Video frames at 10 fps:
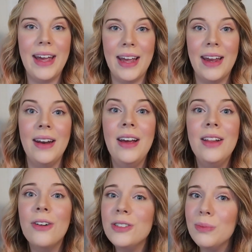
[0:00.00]
and
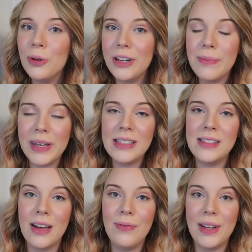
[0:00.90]
there's some pretty big
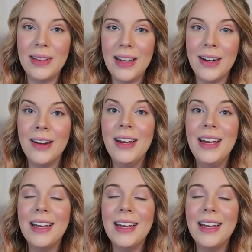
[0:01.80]
stuff in there,